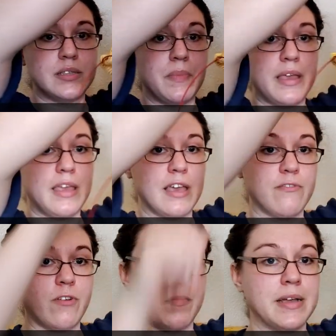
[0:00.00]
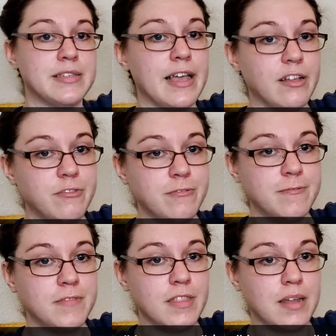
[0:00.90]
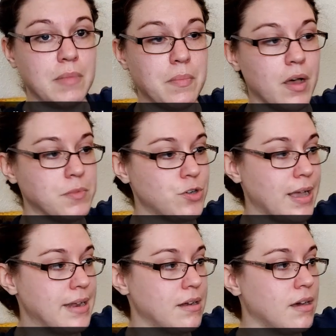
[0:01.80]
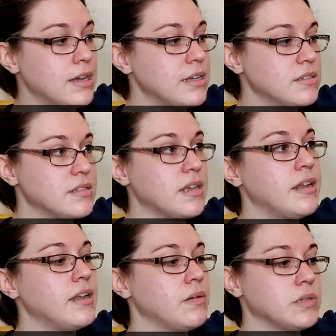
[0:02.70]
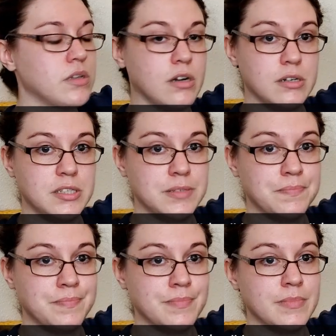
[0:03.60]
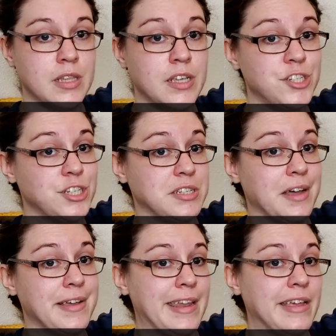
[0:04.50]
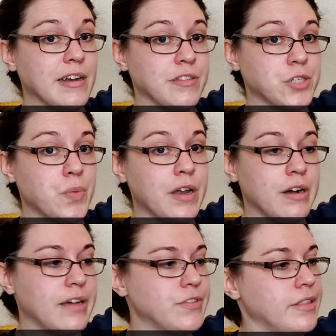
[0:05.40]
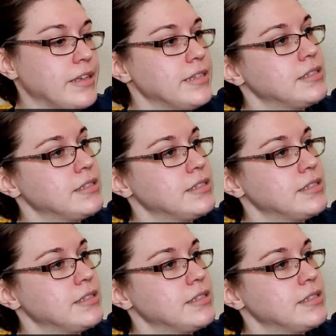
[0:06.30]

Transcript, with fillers: was making it for myself. Then my mom tried it on and decided it was hers. She's not getting another sweater after